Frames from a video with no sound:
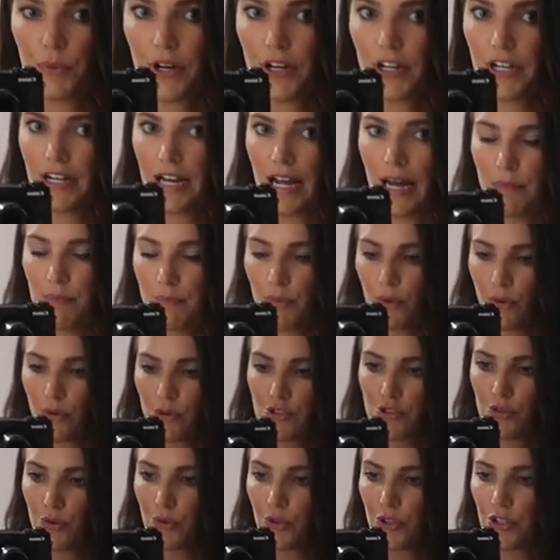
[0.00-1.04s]
wear it on both
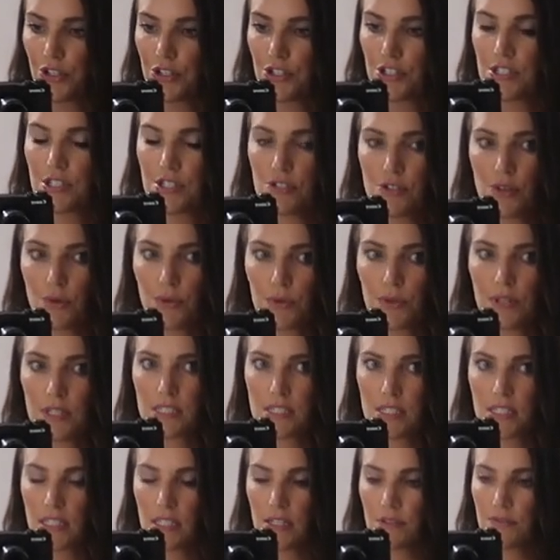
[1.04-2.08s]
shoulders. So the
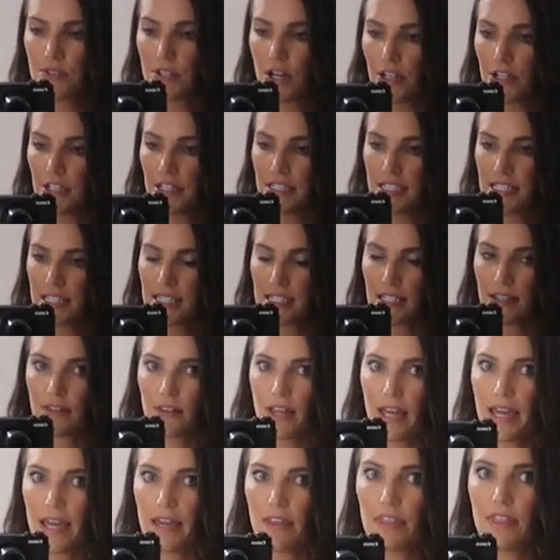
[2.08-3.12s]
sleeves are a decent
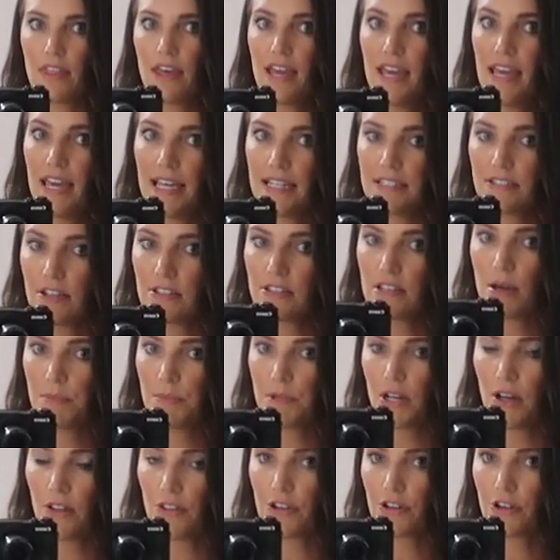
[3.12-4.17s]
length. It does come
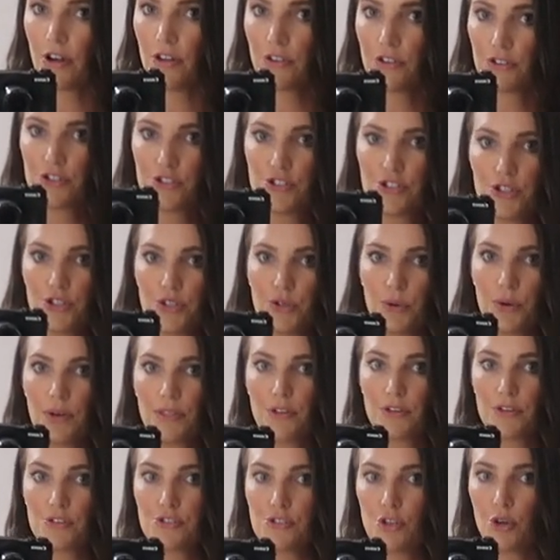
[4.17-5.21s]
in other colors too.
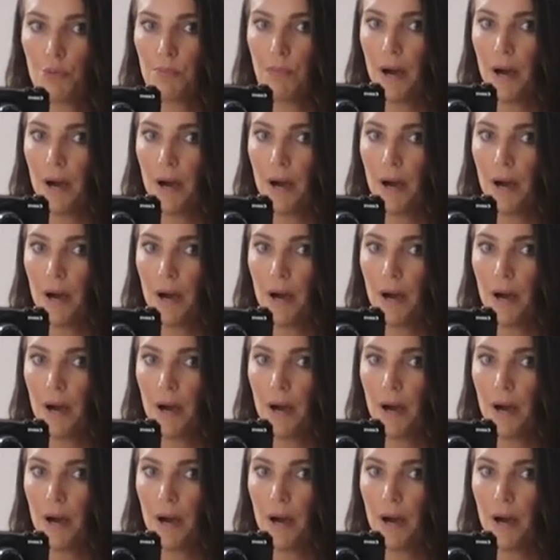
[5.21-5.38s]
There's no